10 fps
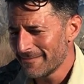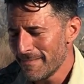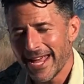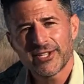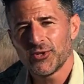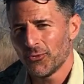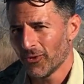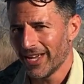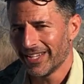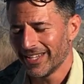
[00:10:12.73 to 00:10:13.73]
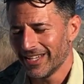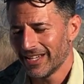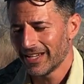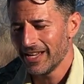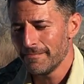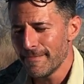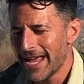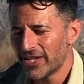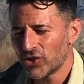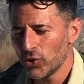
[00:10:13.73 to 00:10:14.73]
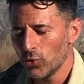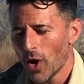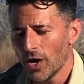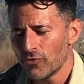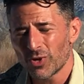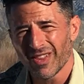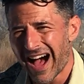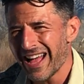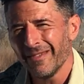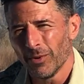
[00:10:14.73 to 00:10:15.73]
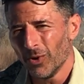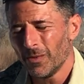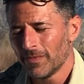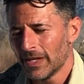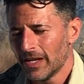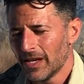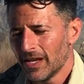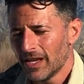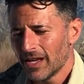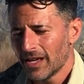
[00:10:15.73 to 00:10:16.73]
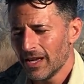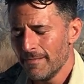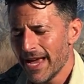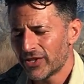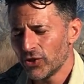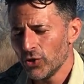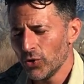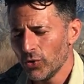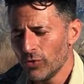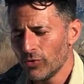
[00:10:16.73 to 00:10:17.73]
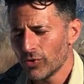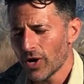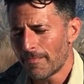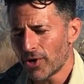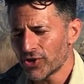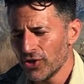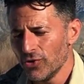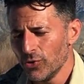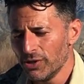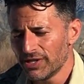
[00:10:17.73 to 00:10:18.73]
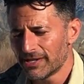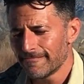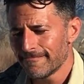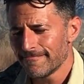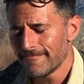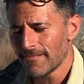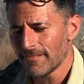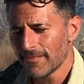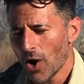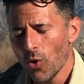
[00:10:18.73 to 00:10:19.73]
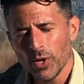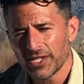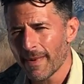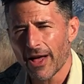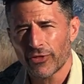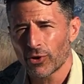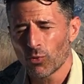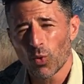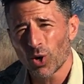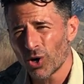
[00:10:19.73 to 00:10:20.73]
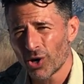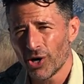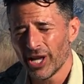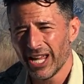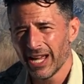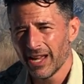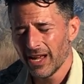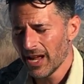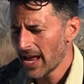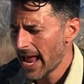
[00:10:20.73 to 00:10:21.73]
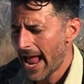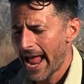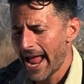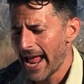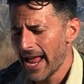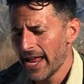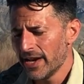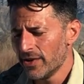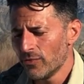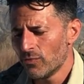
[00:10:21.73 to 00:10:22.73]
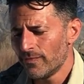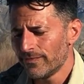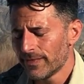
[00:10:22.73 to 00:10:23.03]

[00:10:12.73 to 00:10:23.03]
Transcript: makes you flaky. It makes you unreliable. It makes you a person who is always about their word and